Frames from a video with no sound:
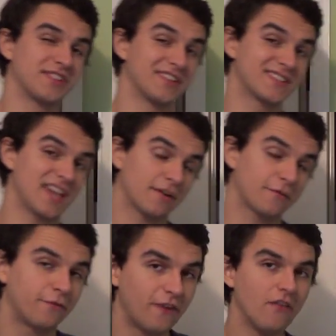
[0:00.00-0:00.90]
to detect
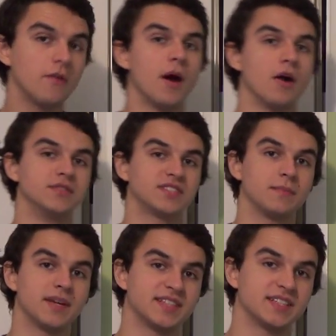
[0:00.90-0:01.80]
pheromones
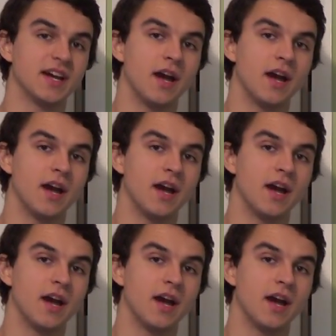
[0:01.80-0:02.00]
emitted